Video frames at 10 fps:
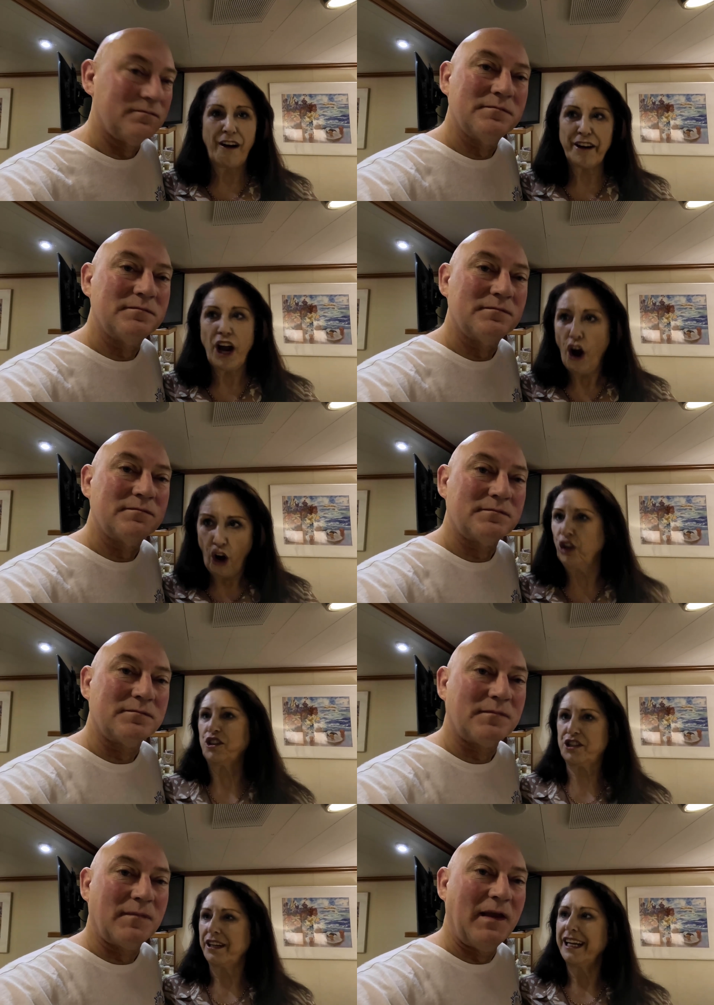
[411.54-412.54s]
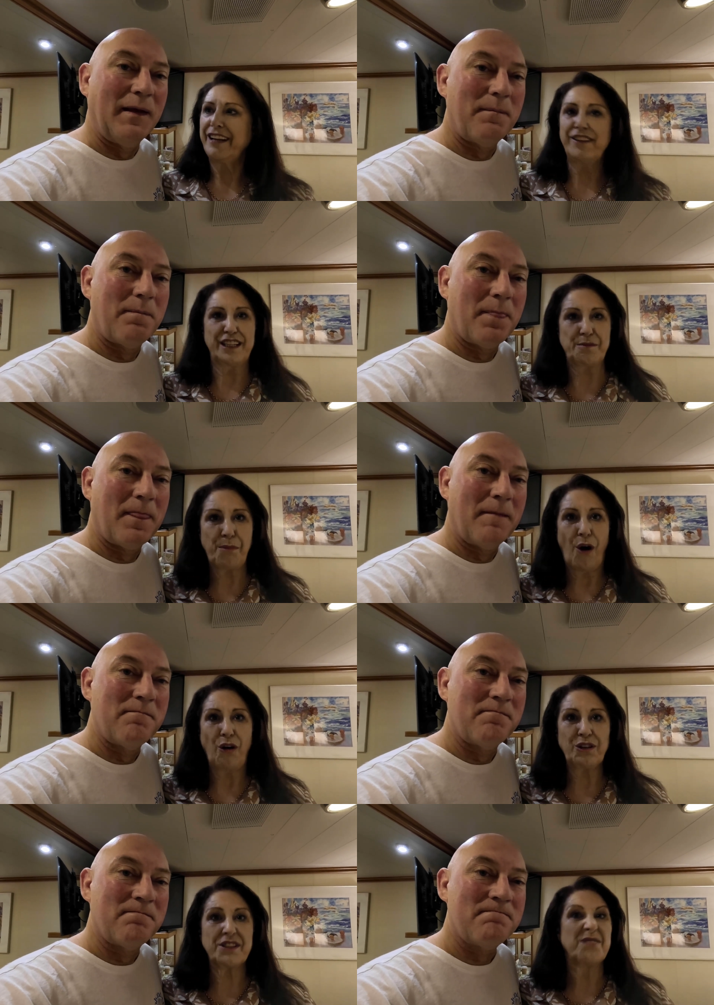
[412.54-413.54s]
Speaker 1: very hot yeah. in this
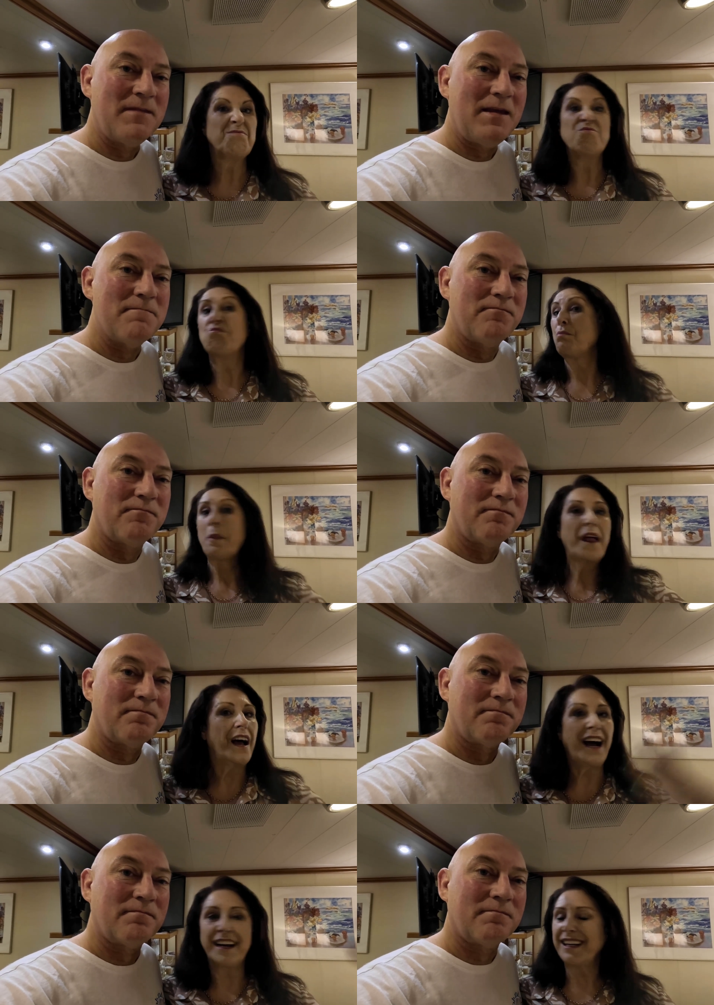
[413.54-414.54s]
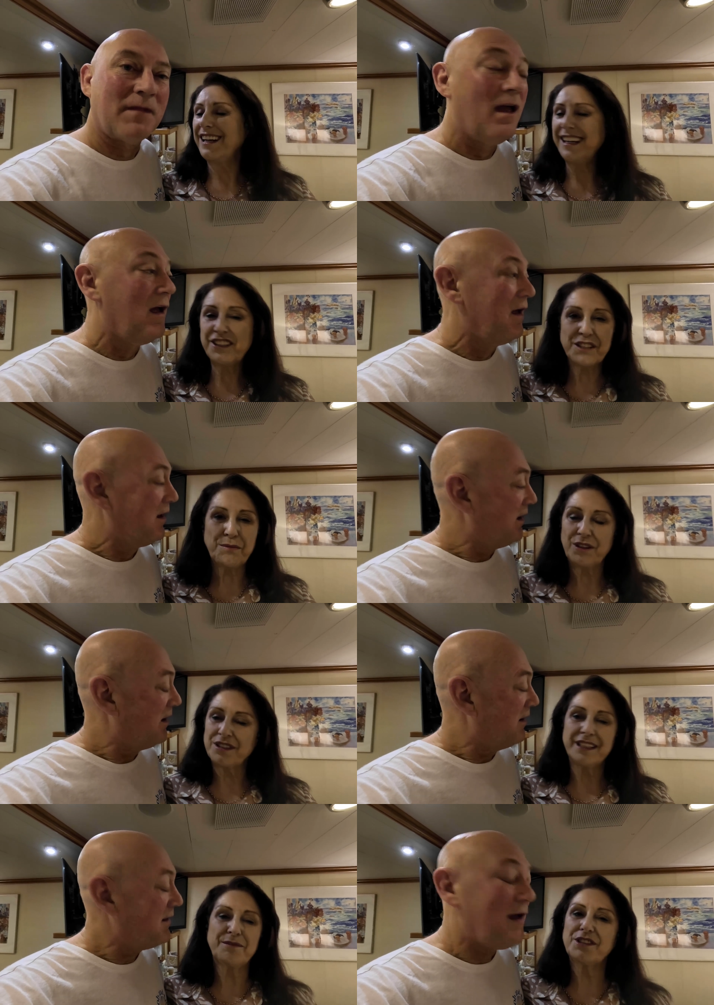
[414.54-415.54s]
box. Yeah. And it, it just
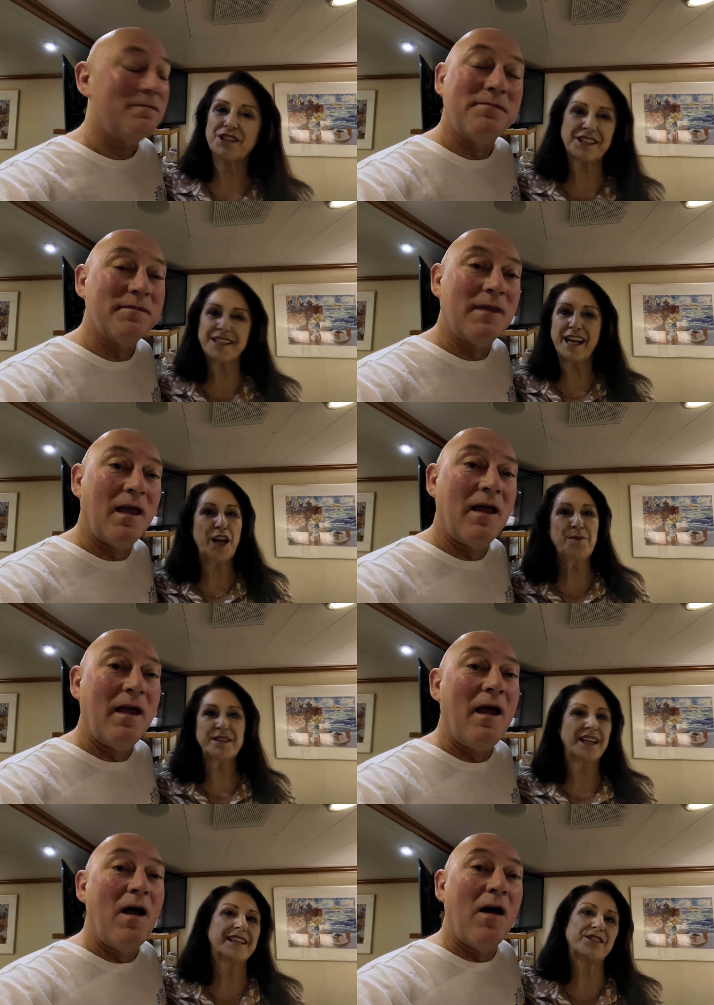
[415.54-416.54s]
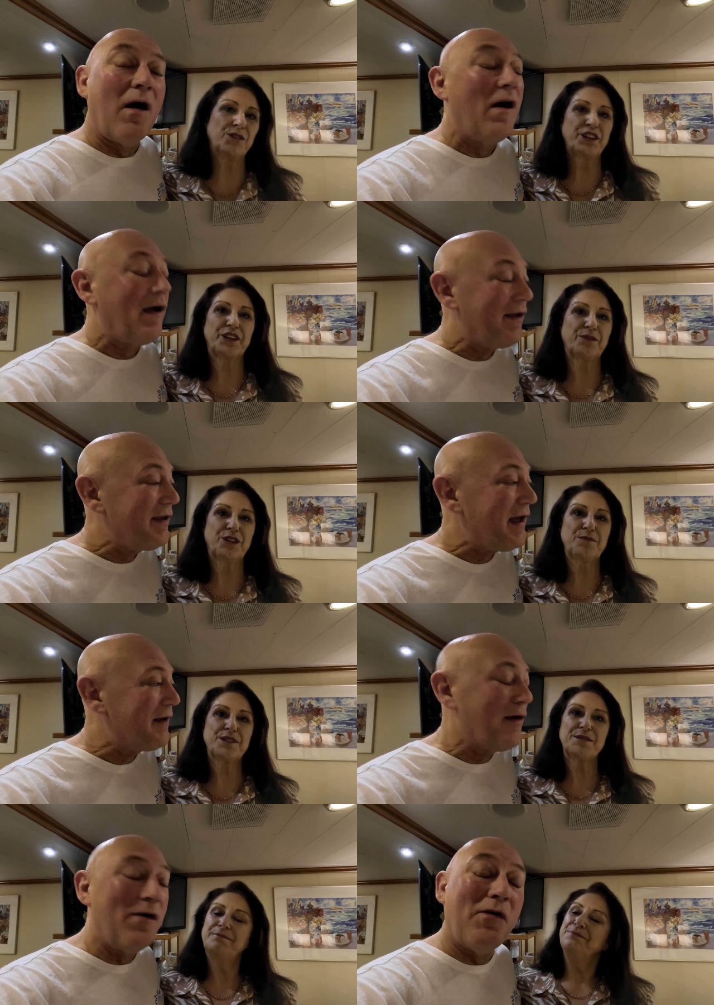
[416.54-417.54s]
wasn't. It was no. just the same as, as all the other rooms.
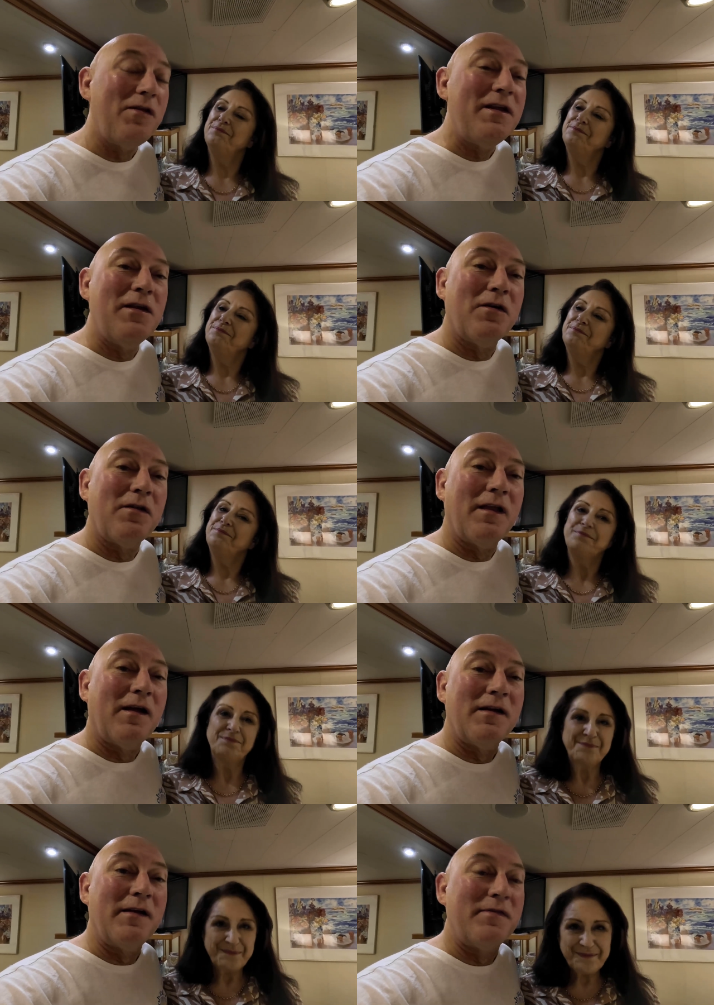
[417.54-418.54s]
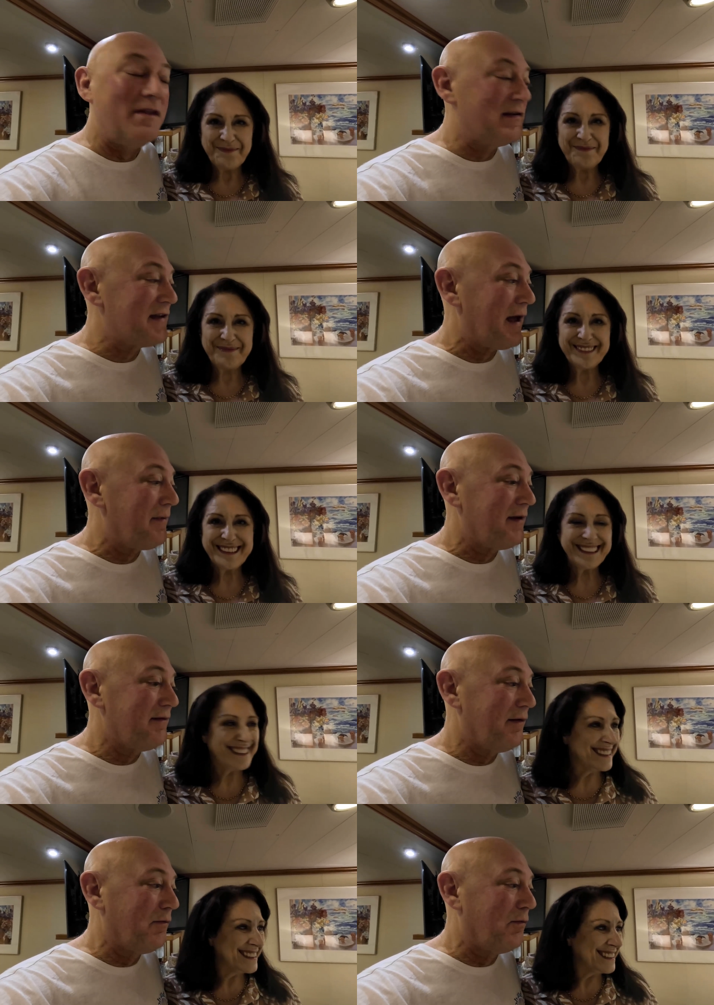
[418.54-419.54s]
Yes,
Speaker 2: yeah, all in all, uh, this
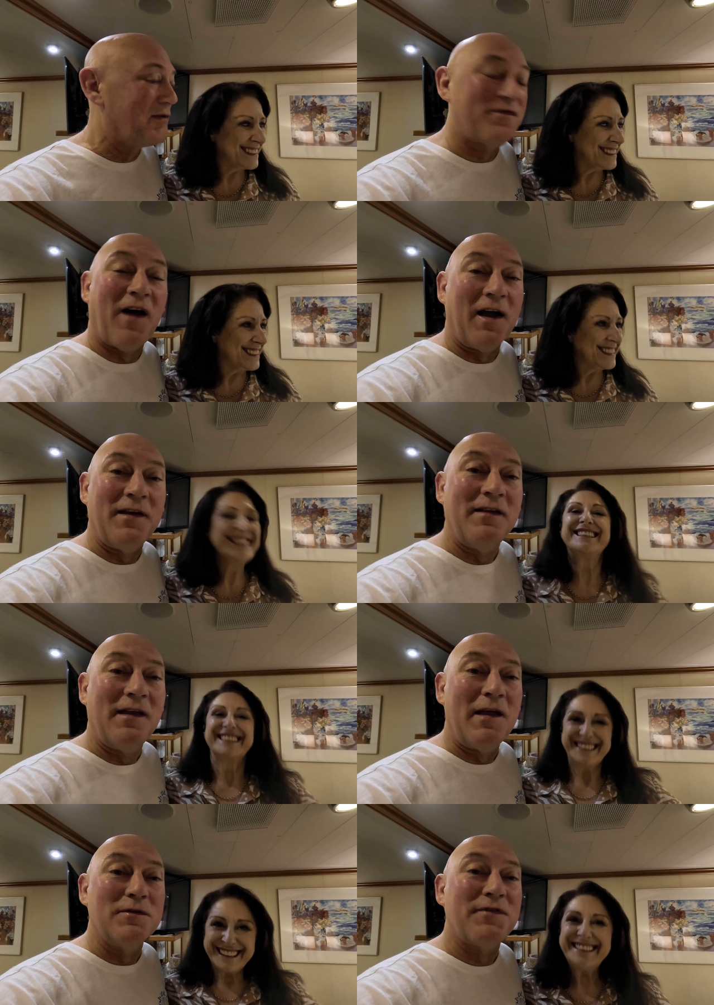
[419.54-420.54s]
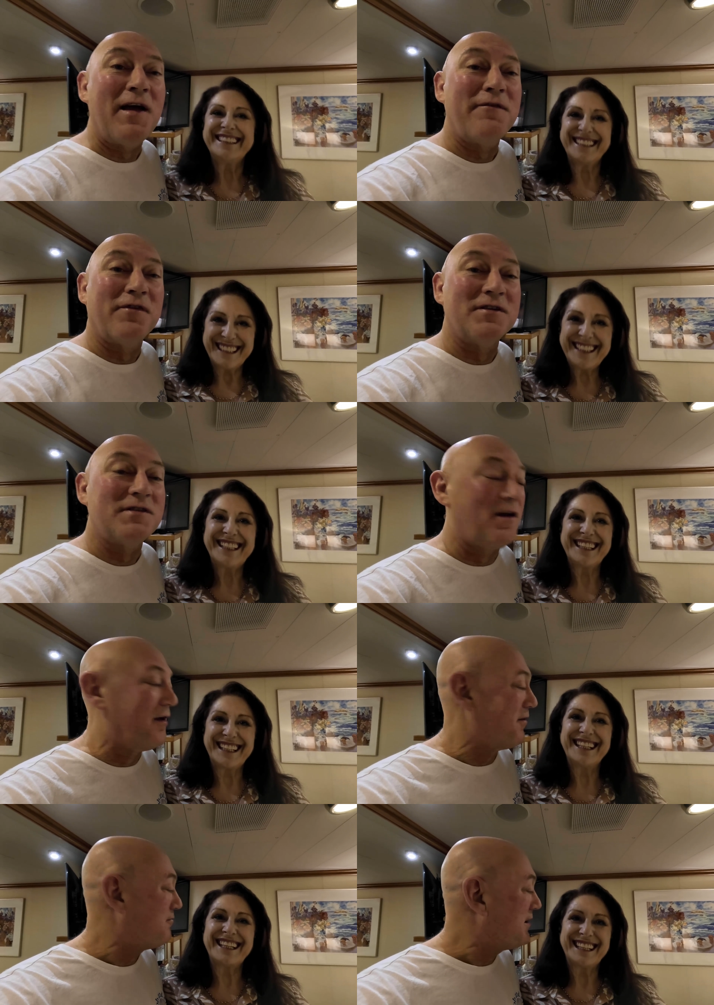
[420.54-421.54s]
cabin was fine. It was fine for us on
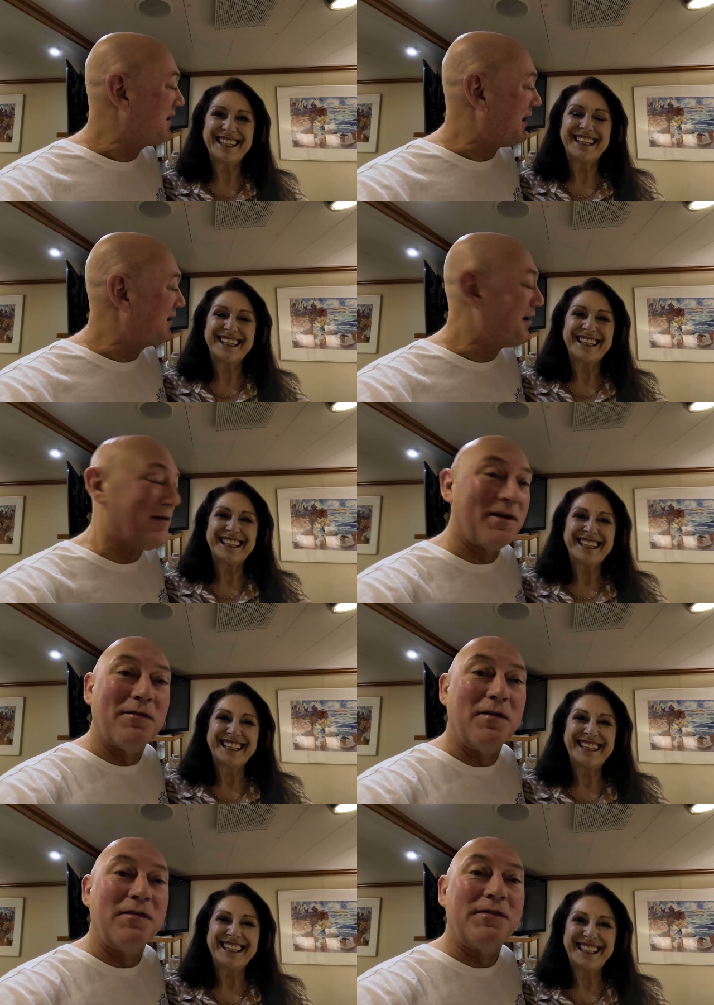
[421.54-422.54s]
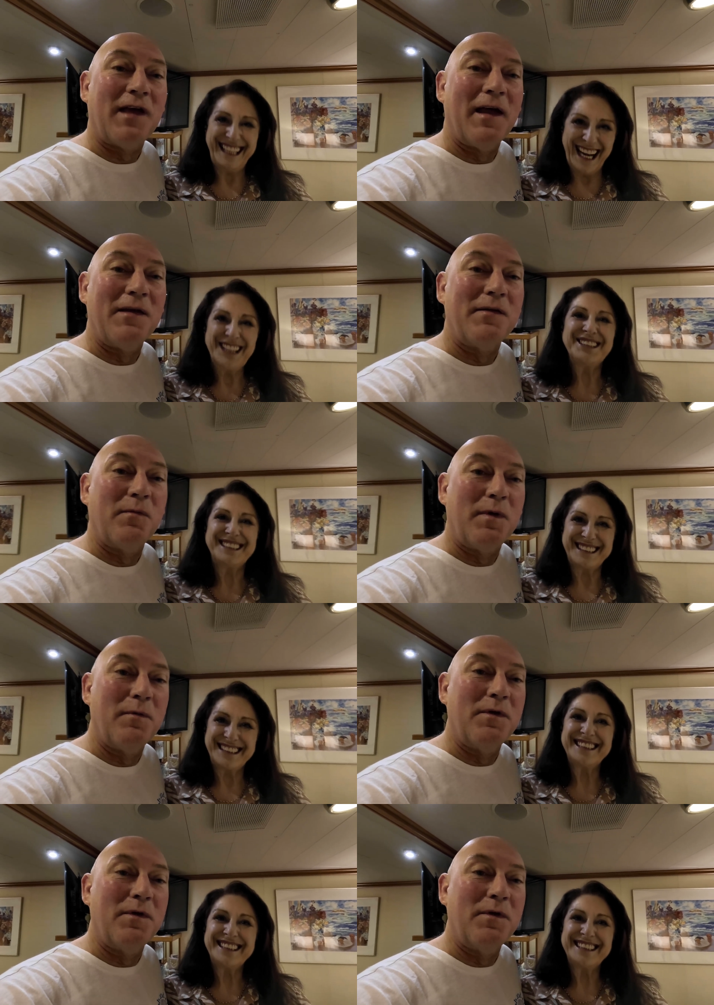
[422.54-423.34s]
our three day comedy cruise, yeah. and we